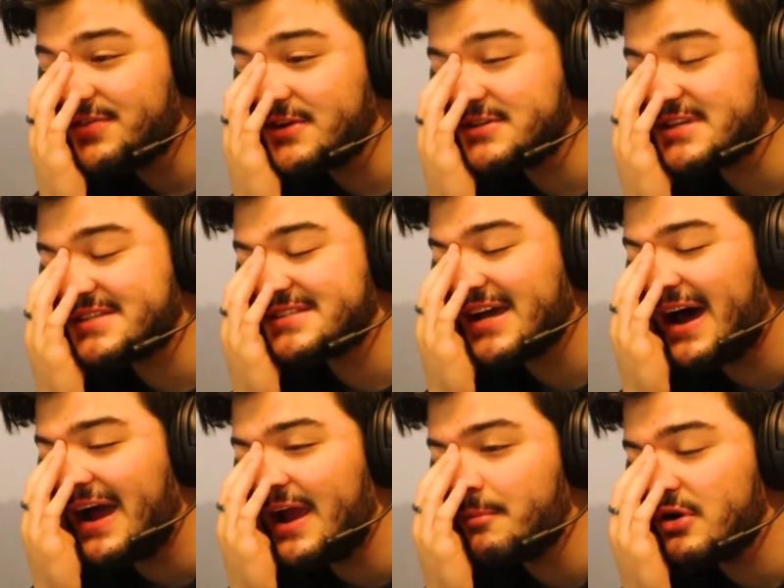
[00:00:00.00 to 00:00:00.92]
There's a
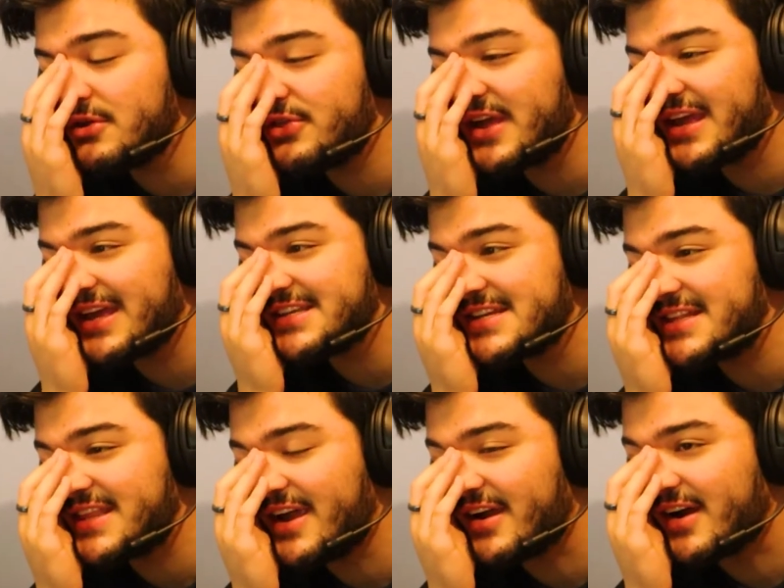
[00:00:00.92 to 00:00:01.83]
timer thing,
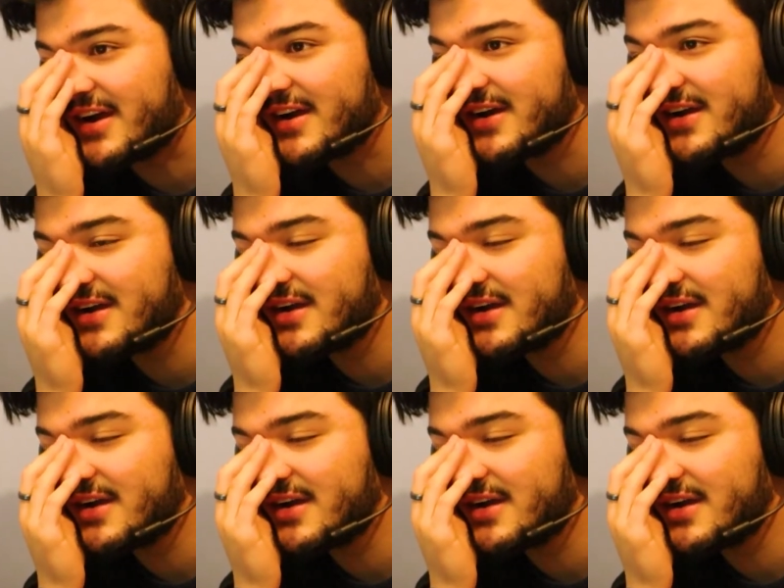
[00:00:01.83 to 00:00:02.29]
isn't there?